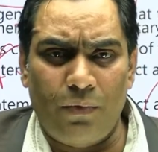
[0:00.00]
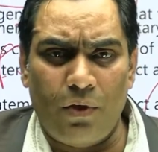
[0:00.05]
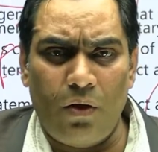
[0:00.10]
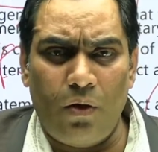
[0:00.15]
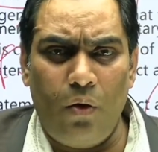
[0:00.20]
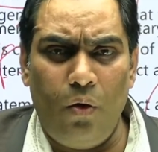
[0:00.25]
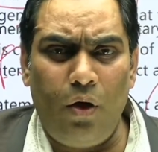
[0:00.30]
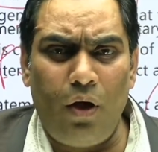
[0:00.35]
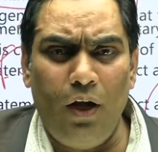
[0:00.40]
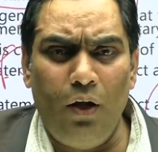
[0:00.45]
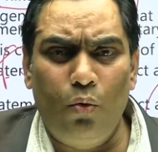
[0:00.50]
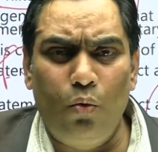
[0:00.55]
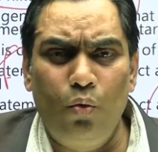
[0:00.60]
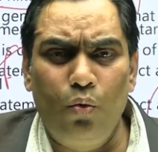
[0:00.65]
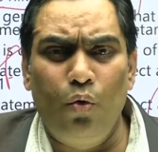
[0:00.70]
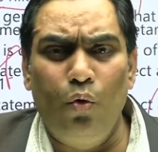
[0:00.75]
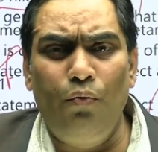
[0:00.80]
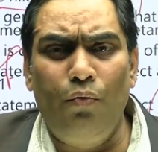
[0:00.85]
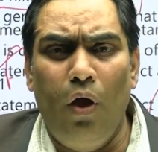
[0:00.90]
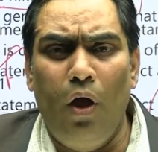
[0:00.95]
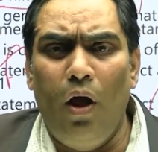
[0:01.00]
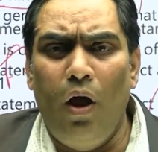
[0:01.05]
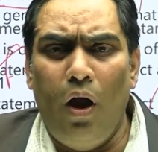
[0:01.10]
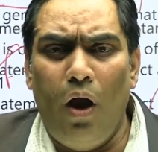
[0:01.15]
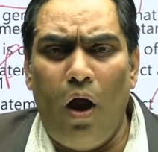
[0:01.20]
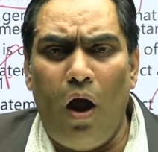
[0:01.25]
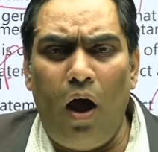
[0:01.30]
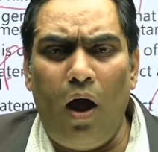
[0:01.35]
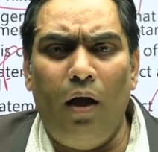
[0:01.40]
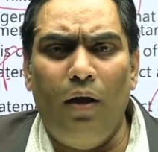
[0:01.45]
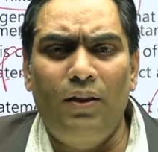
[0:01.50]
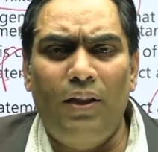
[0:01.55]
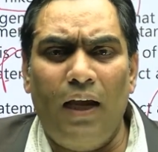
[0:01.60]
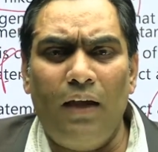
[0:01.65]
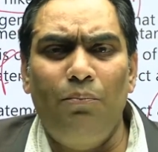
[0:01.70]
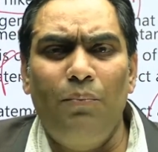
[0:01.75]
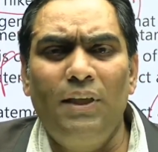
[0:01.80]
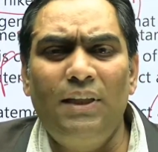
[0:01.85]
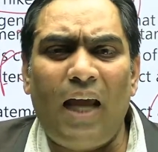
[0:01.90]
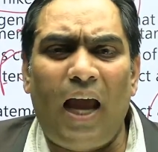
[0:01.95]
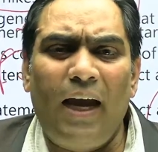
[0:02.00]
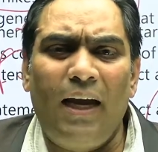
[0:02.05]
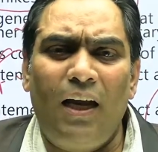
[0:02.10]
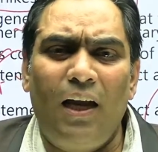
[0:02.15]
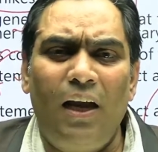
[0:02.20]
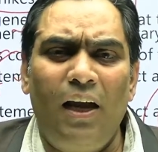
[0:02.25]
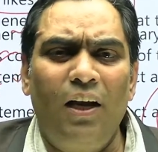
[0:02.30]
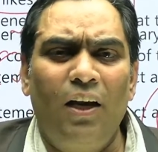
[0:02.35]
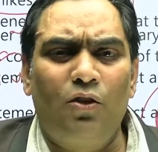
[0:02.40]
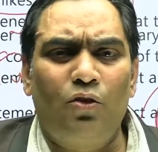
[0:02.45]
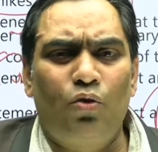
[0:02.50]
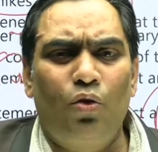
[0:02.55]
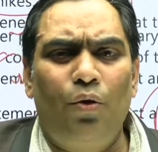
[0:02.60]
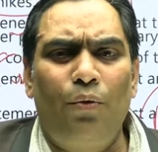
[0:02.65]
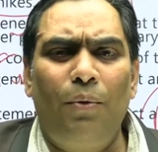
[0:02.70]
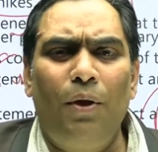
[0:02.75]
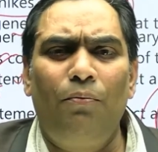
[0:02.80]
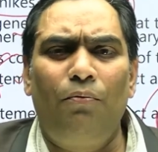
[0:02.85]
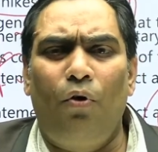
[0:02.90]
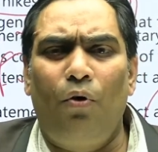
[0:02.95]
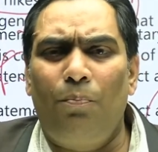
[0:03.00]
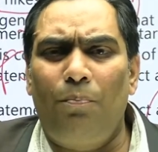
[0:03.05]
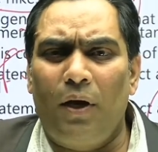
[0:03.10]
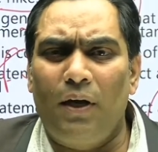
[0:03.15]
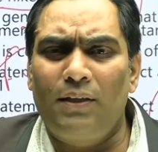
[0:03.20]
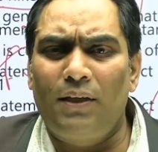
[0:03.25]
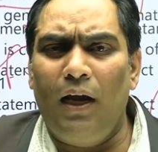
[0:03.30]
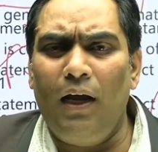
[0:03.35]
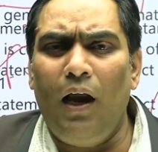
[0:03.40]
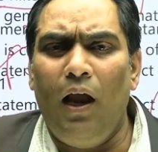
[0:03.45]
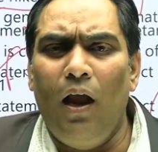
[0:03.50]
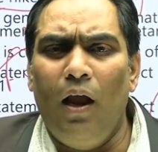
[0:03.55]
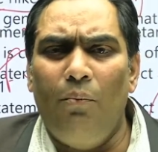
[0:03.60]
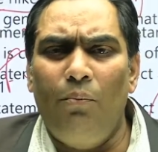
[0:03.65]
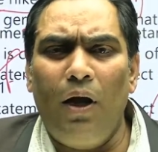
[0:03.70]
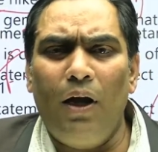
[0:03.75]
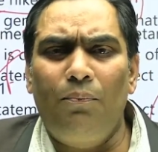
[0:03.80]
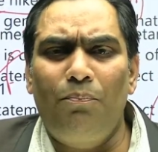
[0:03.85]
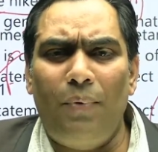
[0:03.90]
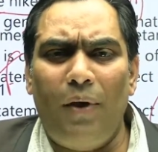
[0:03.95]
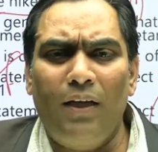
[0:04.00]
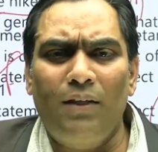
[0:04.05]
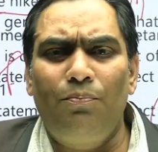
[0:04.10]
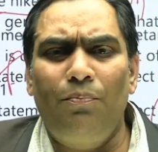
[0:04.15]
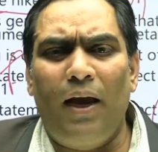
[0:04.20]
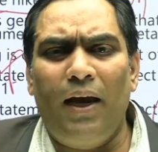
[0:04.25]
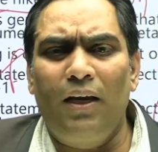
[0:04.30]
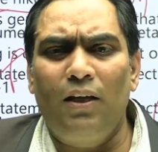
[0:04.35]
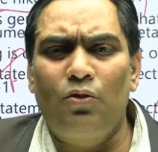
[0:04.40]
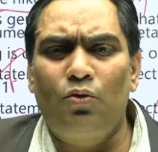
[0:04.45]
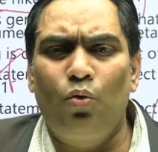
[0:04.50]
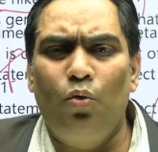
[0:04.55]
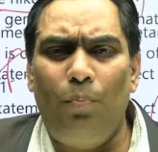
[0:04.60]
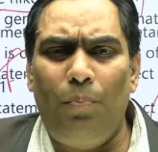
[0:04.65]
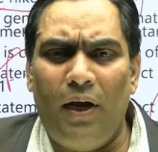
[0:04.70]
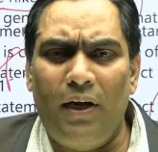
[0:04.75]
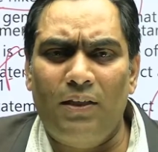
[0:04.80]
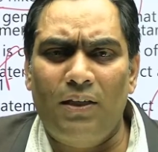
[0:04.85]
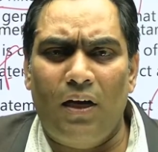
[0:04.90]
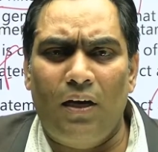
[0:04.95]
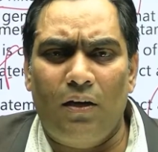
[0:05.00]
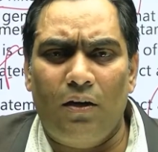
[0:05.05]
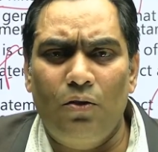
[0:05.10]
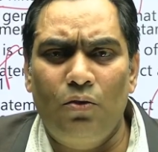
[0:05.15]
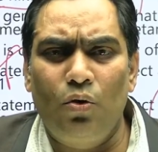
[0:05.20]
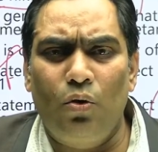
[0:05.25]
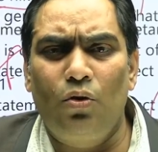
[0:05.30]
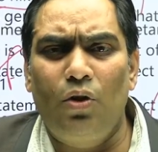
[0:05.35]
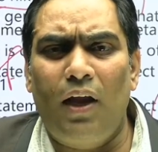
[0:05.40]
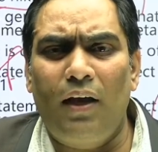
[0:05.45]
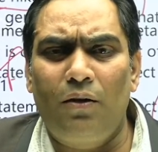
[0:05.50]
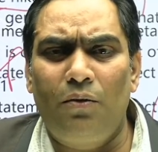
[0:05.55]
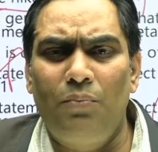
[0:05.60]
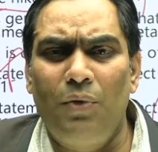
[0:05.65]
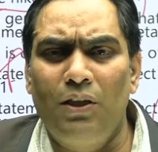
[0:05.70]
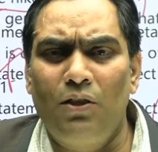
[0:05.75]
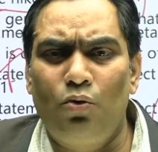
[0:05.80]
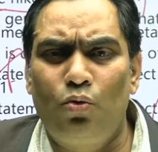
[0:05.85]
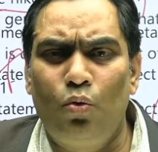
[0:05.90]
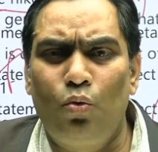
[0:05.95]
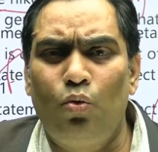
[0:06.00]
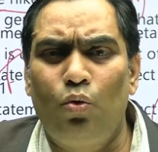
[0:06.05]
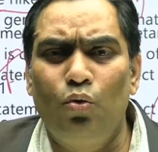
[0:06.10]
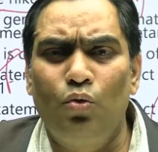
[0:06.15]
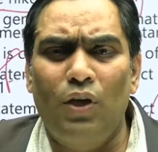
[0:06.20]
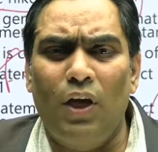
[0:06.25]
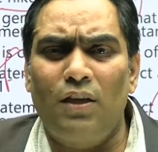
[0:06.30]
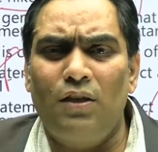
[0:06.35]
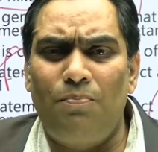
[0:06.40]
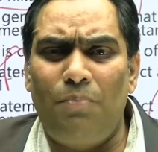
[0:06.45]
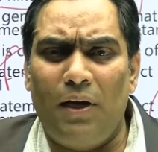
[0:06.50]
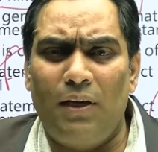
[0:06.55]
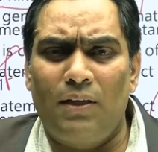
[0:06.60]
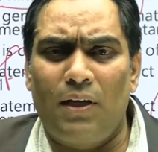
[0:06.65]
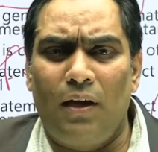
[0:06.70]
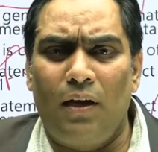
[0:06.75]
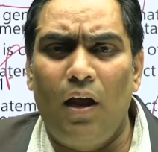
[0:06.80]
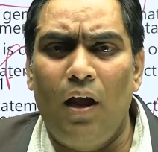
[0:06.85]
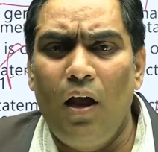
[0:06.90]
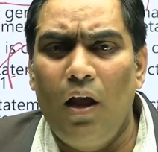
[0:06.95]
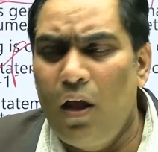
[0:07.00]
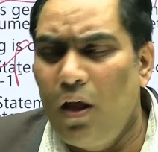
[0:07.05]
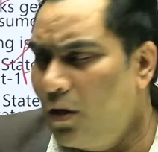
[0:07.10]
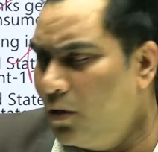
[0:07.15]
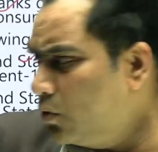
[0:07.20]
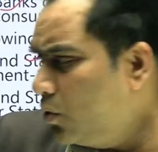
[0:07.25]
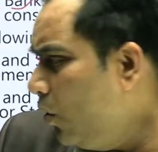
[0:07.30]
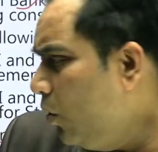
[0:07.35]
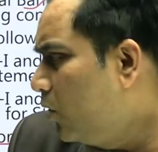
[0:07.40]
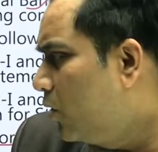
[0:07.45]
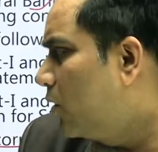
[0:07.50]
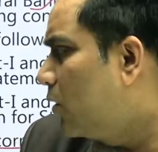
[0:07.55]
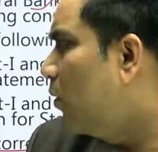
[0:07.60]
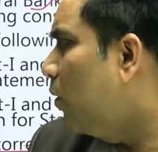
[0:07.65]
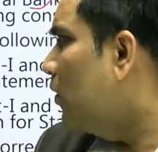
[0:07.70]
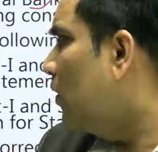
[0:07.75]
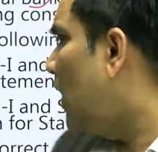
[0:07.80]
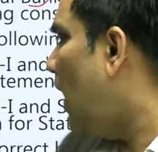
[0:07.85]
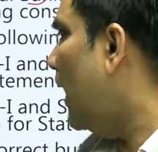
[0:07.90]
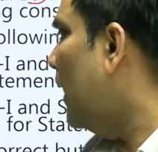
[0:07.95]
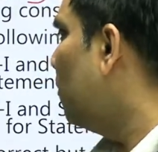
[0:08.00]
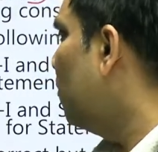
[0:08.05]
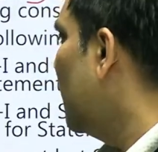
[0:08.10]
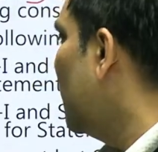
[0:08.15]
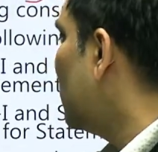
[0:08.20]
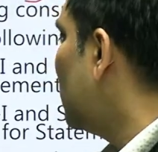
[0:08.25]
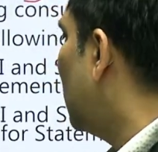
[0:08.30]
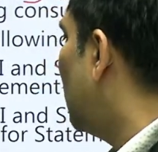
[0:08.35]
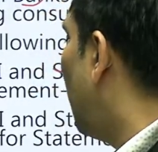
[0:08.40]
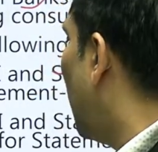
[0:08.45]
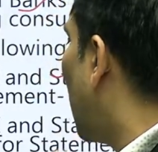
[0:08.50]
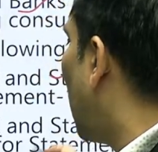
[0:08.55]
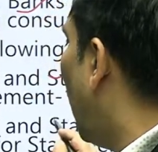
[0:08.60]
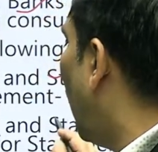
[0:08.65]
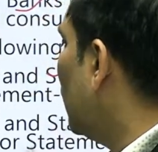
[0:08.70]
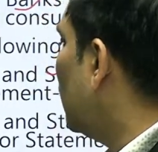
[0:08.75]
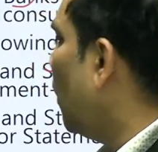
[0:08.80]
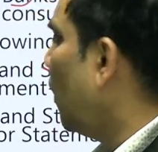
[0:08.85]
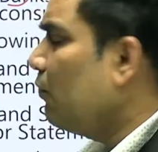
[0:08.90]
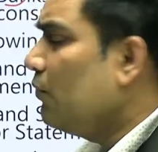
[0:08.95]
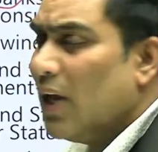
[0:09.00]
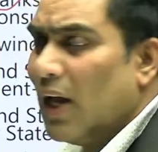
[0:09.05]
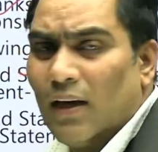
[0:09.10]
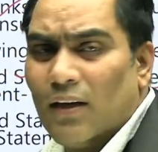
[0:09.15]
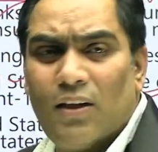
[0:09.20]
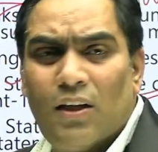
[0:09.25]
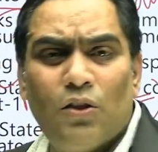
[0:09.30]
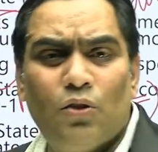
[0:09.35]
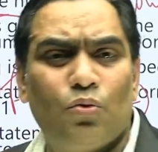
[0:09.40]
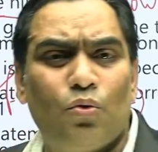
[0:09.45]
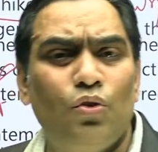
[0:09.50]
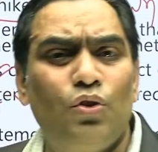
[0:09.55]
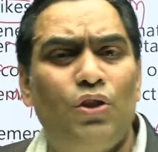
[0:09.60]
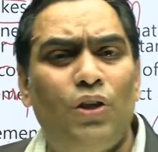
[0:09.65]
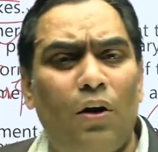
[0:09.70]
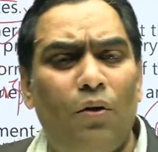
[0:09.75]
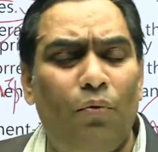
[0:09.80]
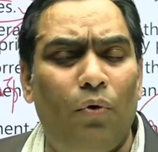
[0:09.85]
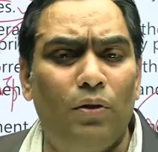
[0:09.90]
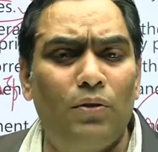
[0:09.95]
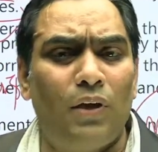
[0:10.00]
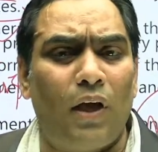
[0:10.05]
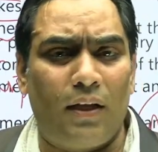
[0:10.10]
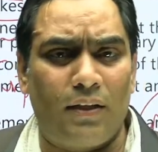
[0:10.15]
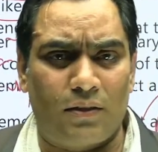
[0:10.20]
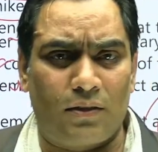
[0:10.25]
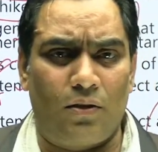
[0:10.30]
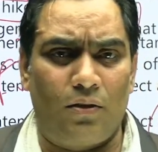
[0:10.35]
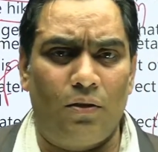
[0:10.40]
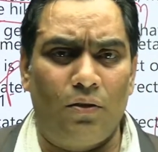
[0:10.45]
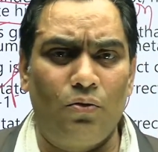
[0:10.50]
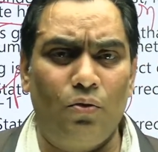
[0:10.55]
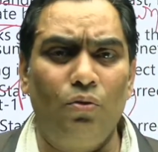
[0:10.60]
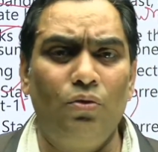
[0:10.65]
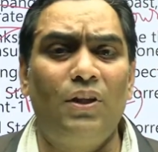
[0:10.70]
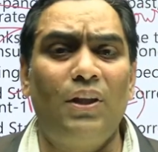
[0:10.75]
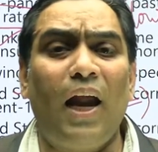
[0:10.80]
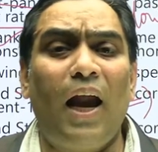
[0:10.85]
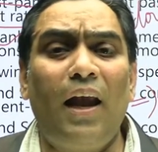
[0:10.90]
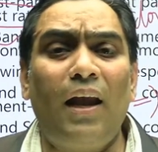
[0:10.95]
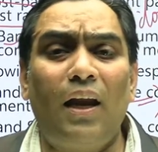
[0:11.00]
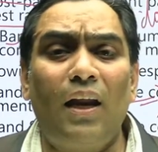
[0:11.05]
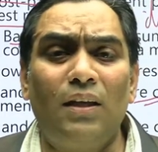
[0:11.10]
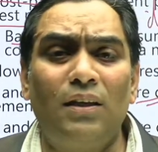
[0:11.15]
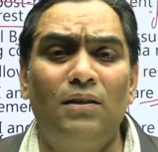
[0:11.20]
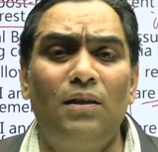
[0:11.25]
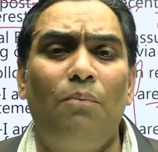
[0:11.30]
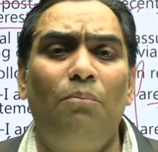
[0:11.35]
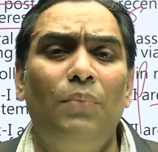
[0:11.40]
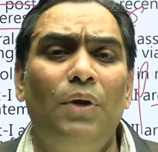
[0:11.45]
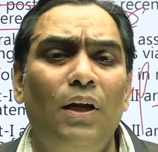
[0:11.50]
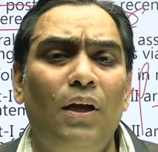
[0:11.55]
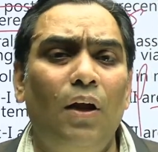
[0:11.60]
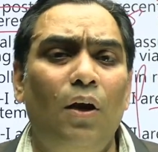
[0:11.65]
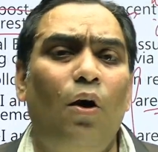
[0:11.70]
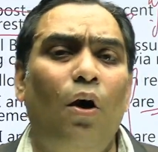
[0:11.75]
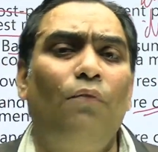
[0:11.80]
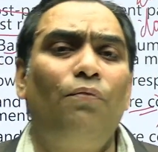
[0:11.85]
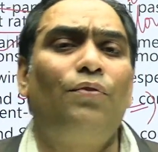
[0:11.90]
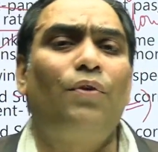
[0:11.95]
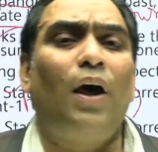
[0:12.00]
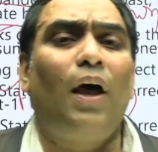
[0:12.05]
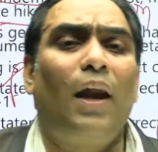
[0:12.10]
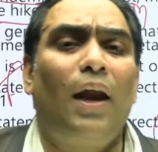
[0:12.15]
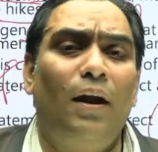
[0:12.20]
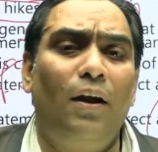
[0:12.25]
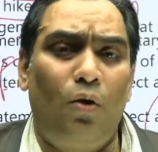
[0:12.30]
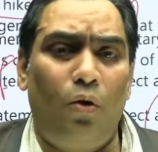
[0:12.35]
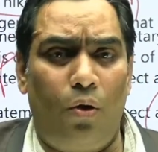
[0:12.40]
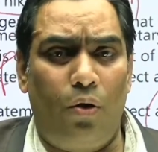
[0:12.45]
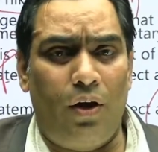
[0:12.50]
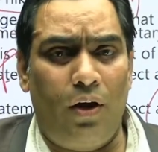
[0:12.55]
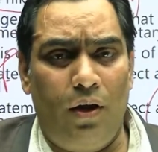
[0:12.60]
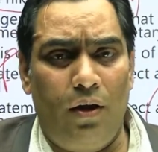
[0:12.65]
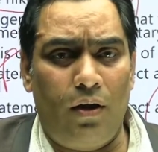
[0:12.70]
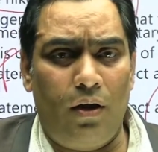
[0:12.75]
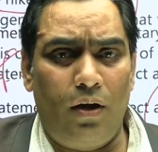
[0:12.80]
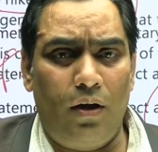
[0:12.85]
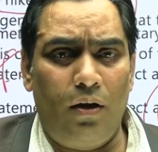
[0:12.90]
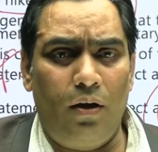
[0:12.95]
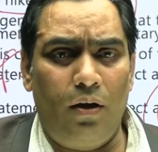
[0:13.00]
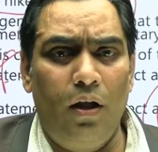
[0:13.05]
Okay, that means ideally it should be 4%, but plus minus 2%. So that means 2 to 6%. So that means because of that this question was asked. So that is the meaning of current oriented.